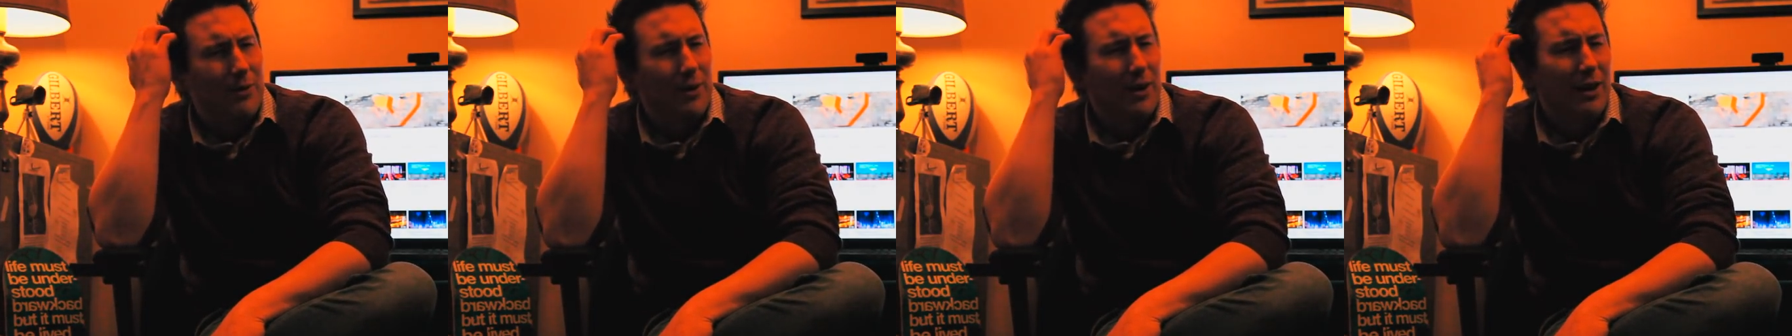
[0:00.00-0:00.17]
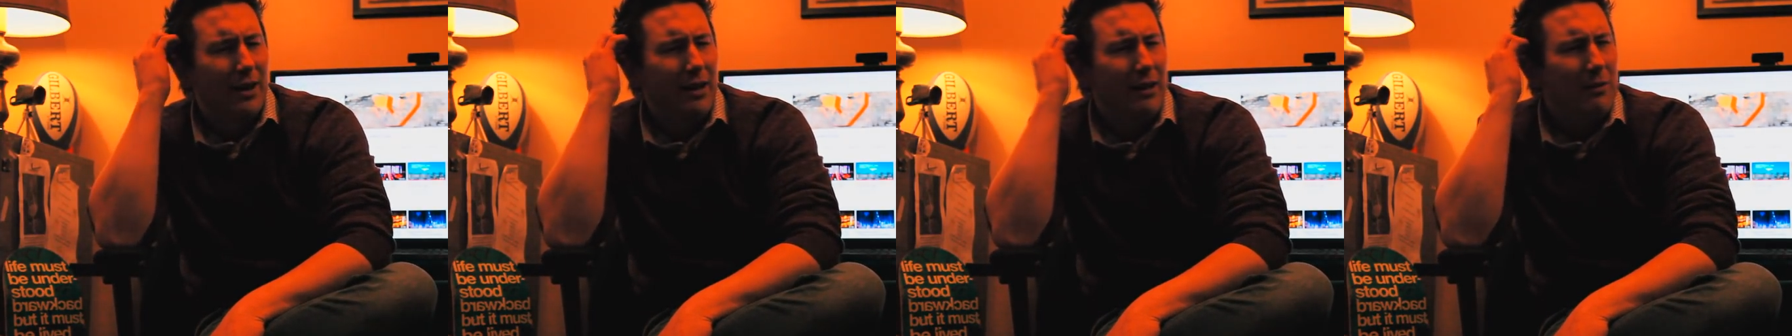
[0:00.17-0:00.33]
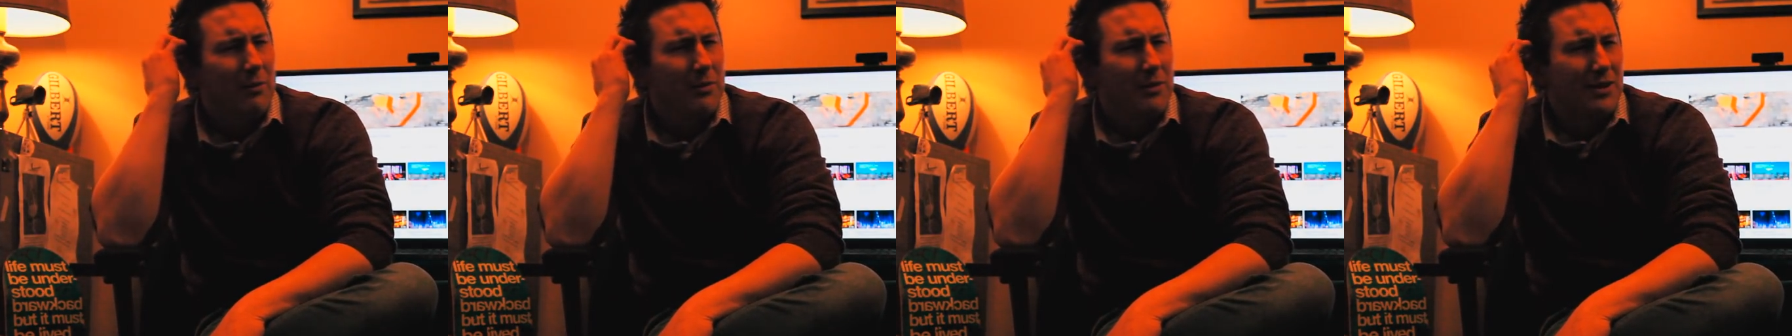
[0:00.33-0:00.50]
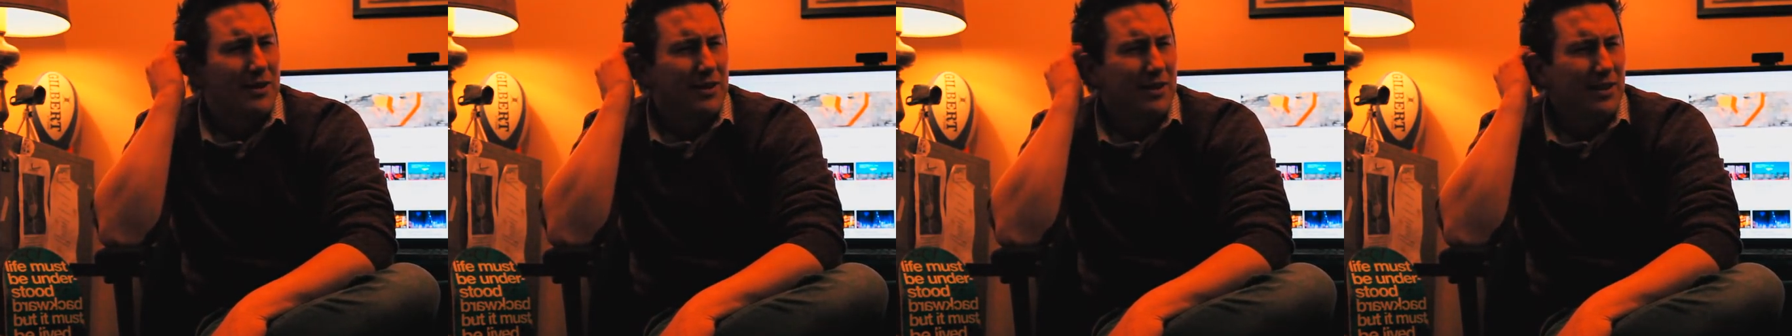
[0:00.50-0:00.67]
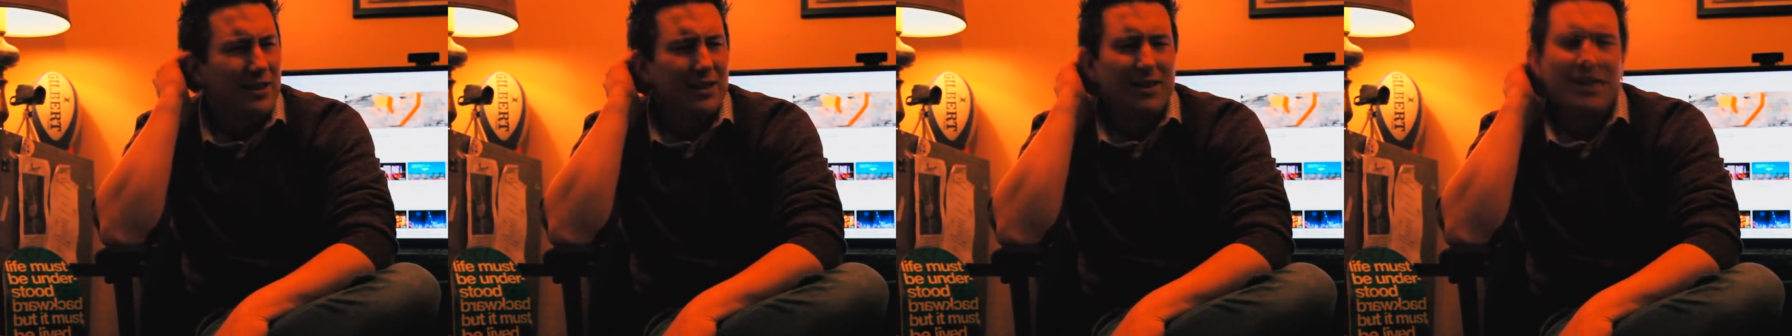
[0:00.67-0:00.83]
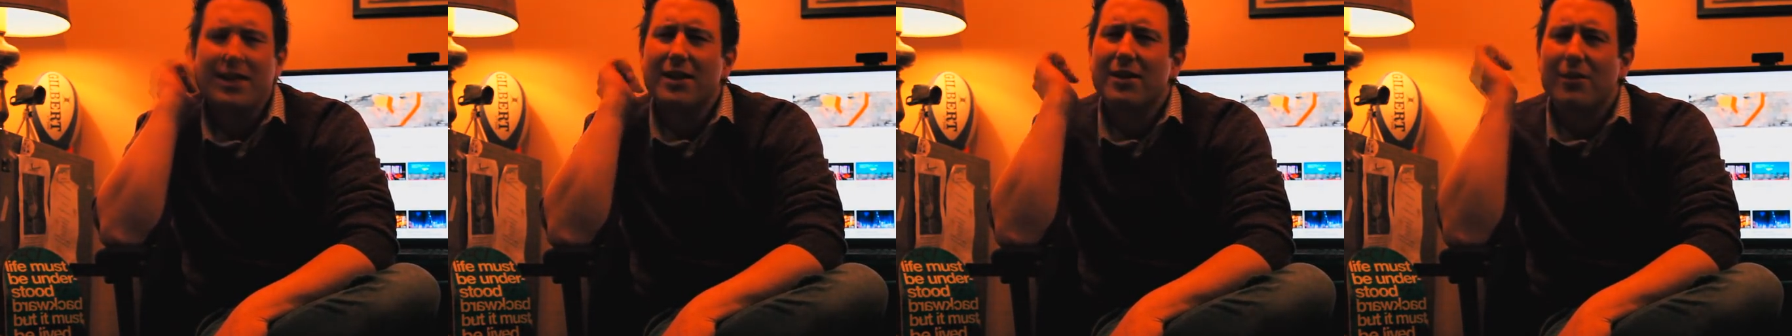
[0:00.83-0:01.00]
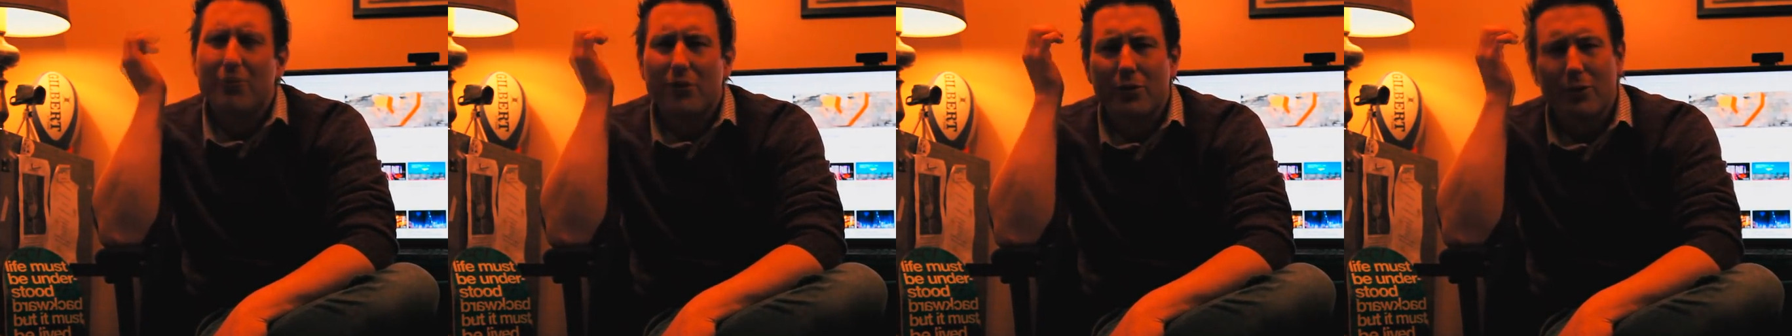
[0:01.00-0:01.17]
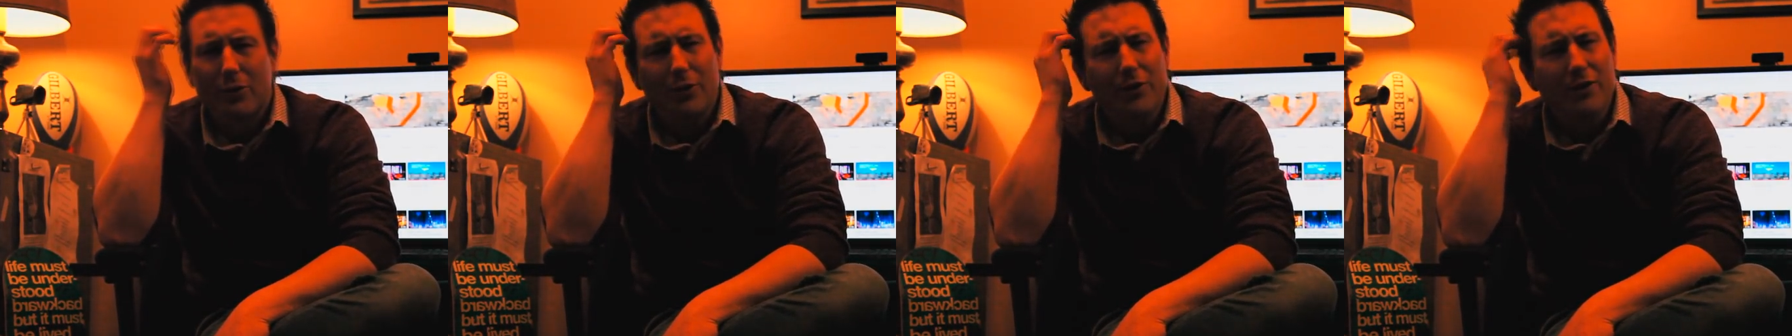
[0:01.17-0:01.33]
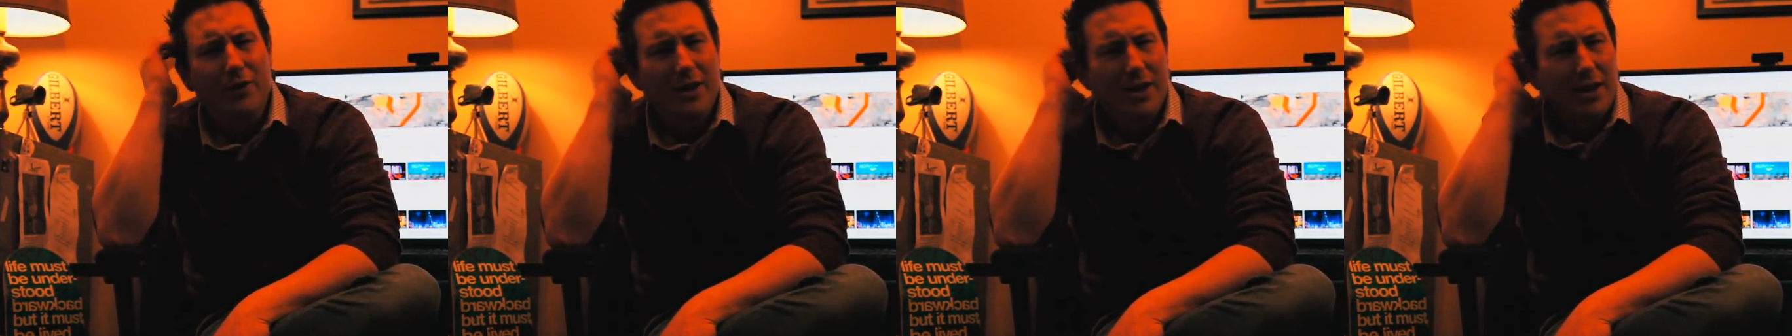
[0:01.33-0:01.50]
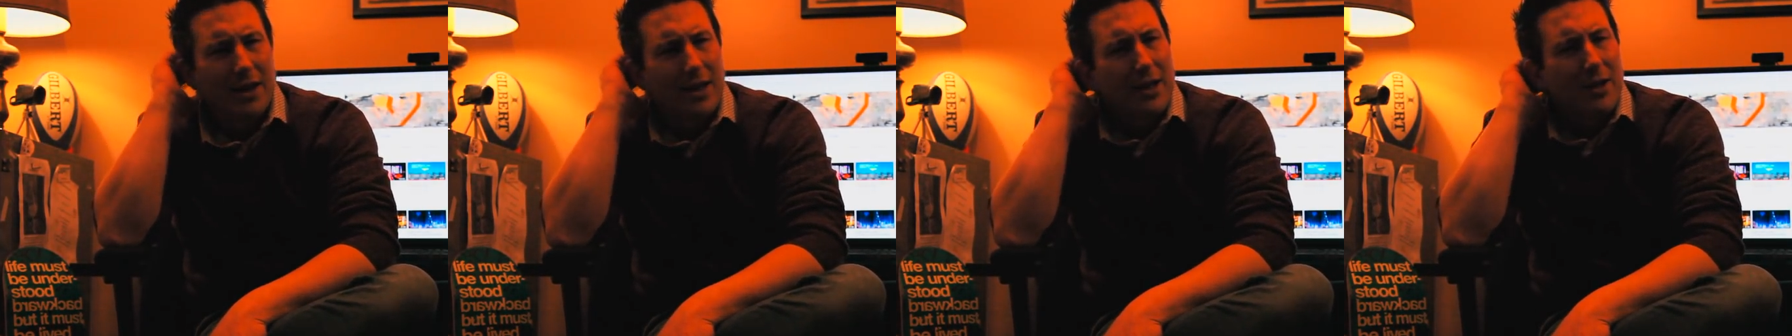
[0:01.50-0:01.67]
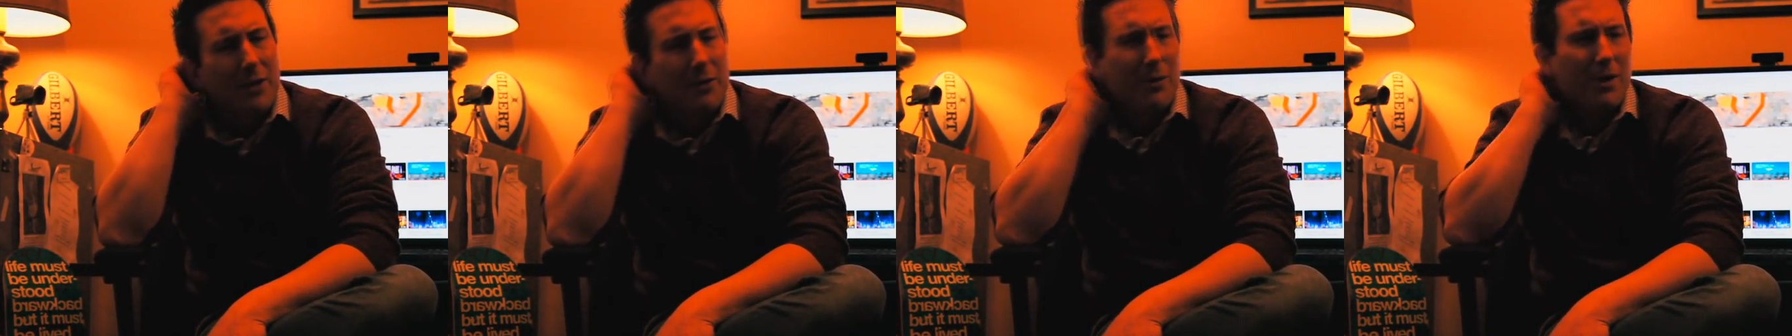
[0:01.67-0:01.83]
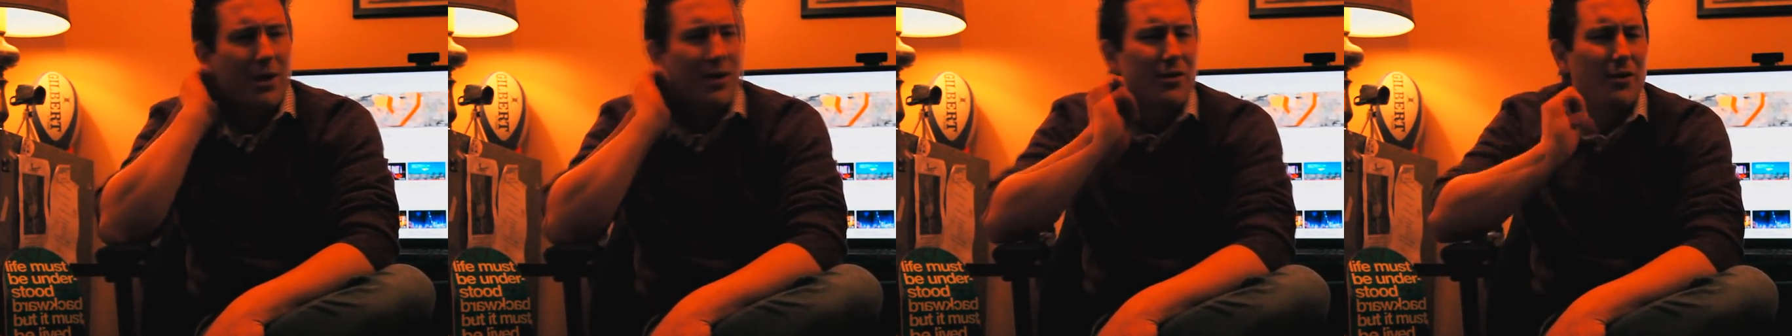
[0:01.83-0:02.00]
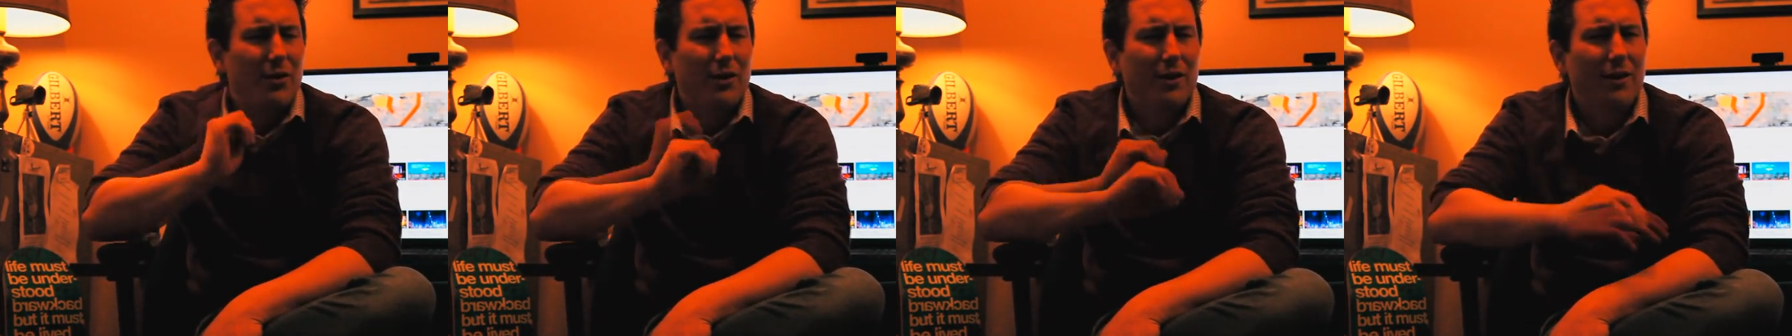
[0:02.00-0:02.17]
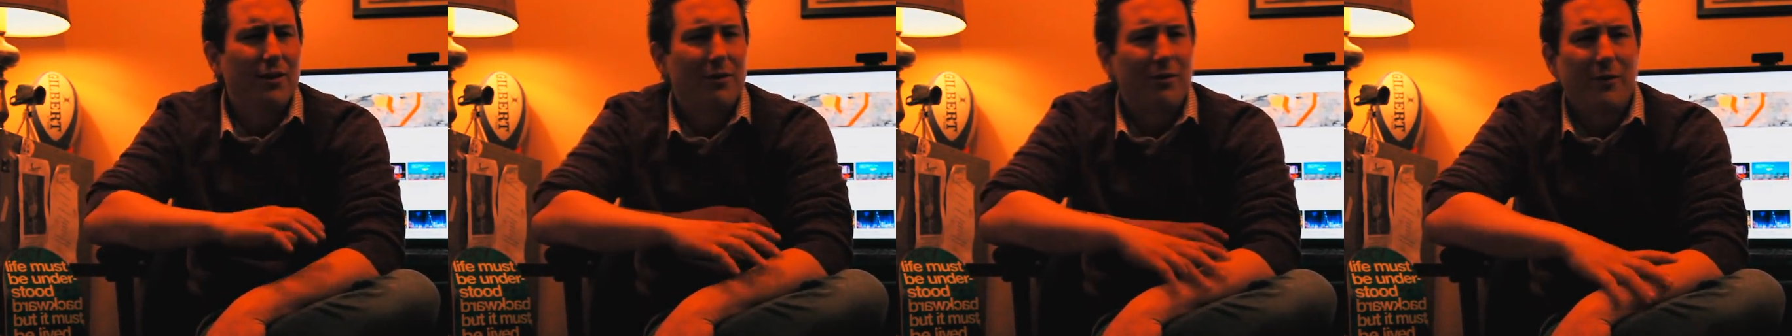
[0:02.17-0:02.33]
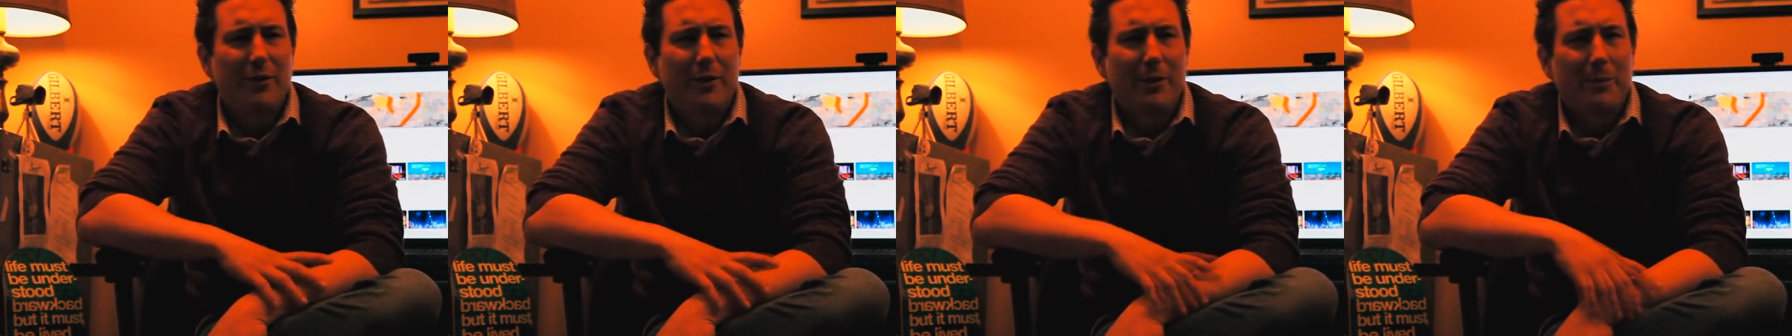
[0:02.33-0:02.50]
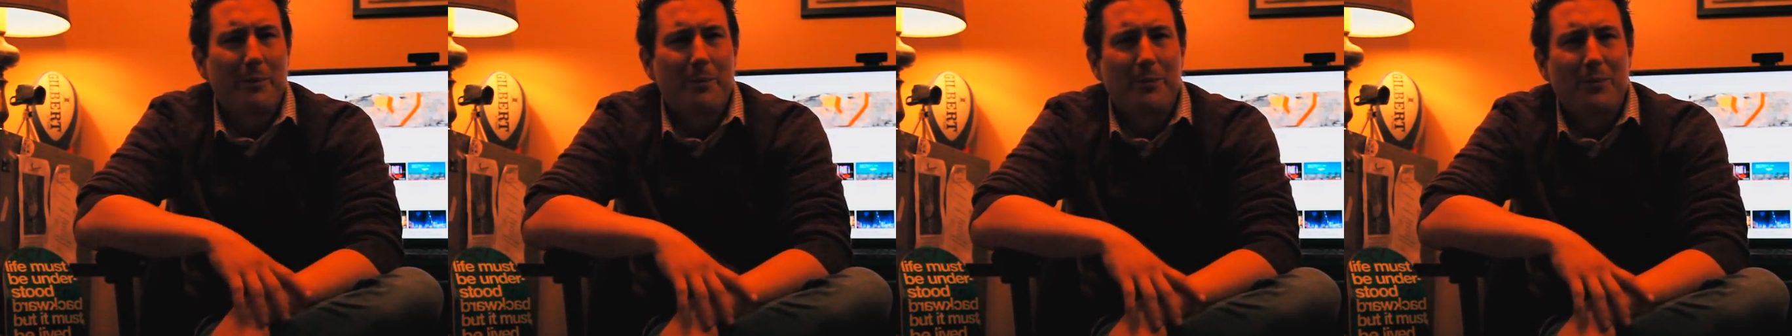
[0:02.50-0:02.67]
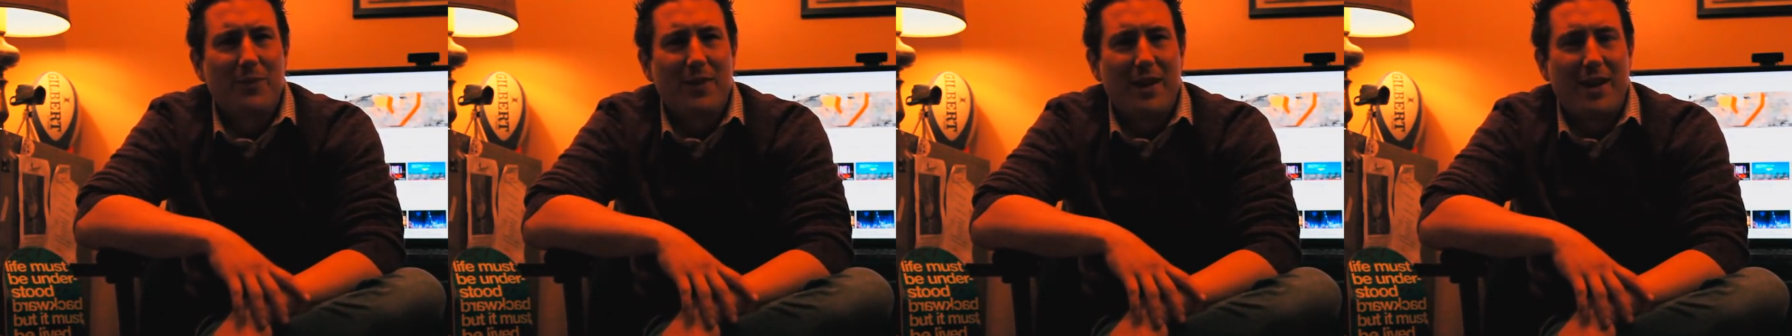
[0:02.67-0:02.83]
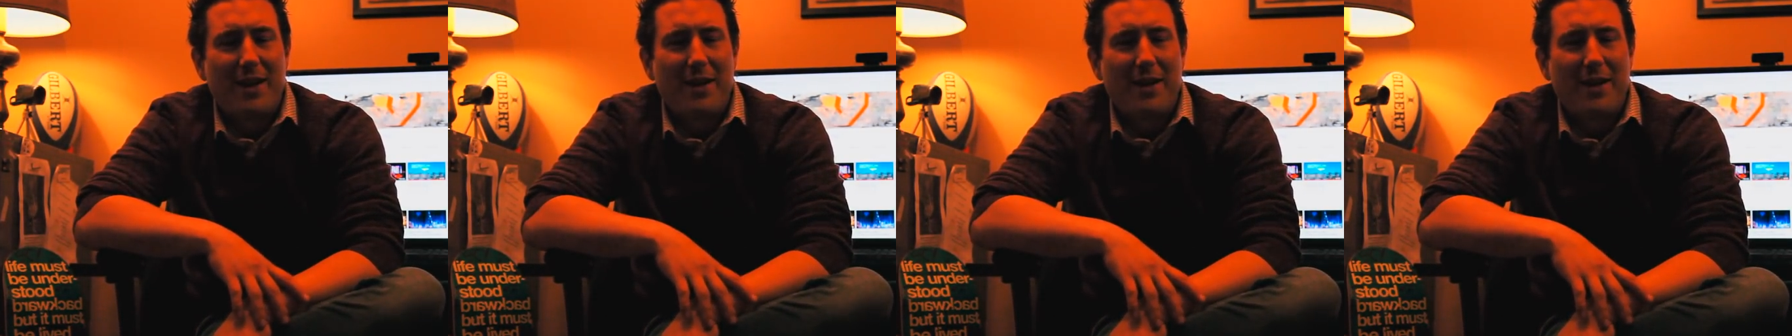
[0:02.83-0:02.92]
I was 16 years old when I started in film,